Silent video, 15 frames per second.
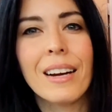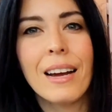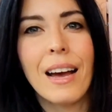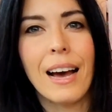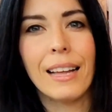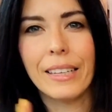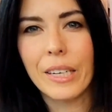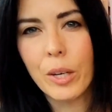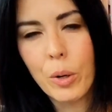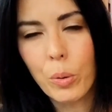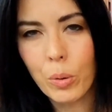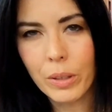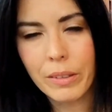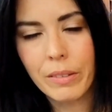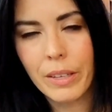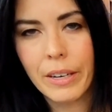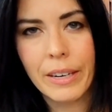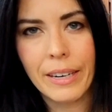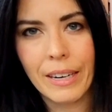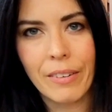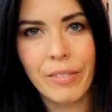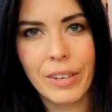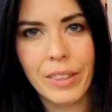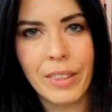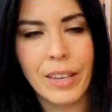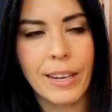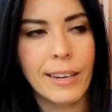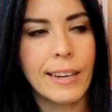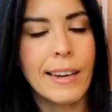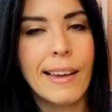I let it cool in there and
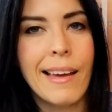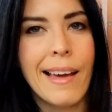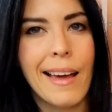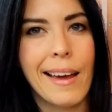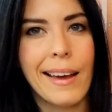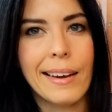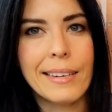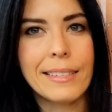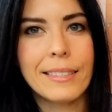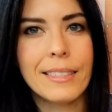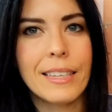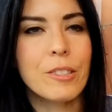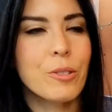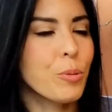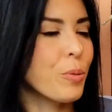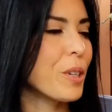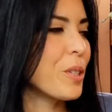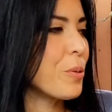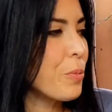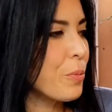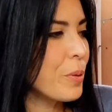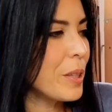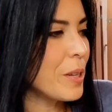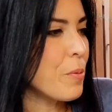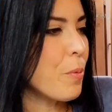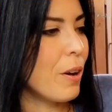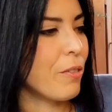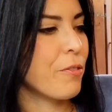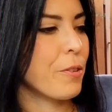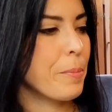everything, and it's worked really
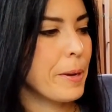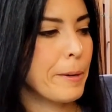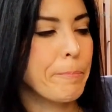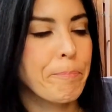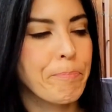well for me.